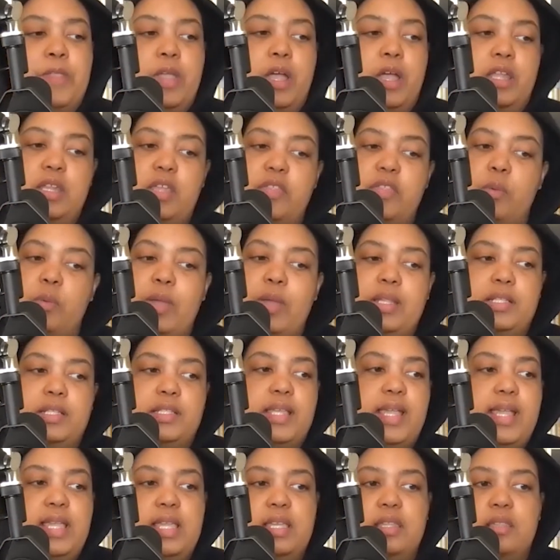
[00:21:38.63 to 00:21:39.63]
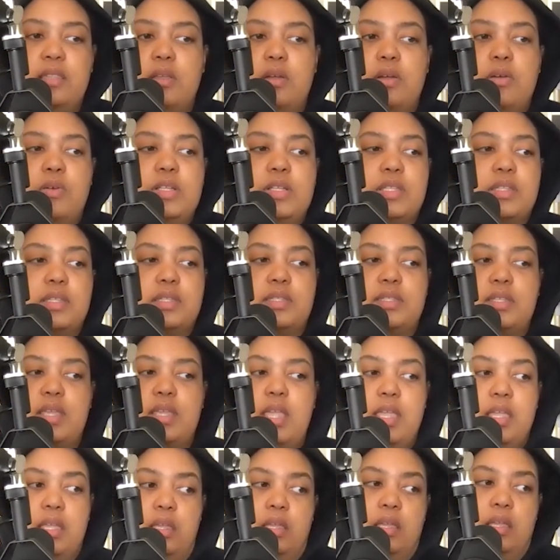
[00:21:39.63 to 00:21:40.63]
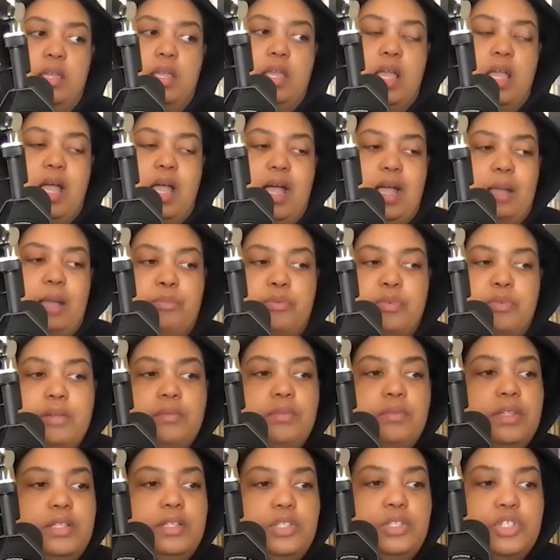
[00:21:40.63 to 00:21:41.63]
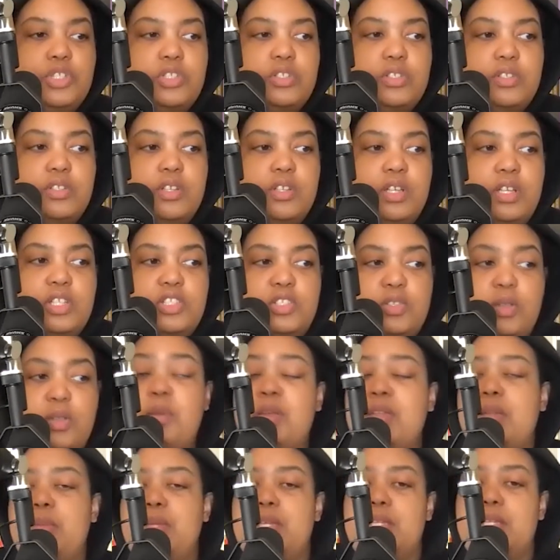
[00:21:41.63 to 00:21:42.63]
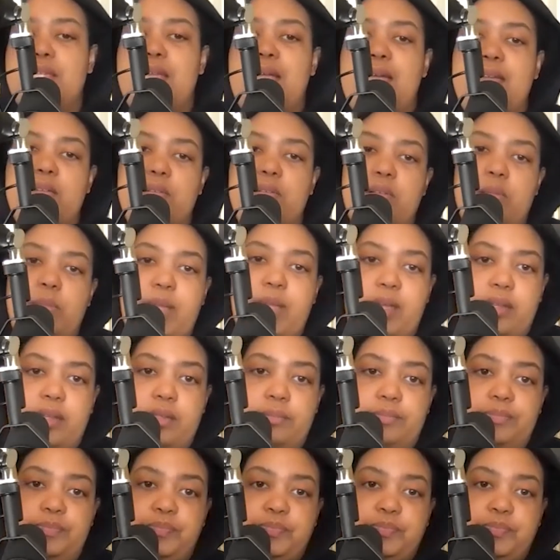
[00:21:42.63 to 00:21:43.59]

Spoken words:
Another way to take it, though, is to say, I'm privileged, so I'm going to be entitled about it.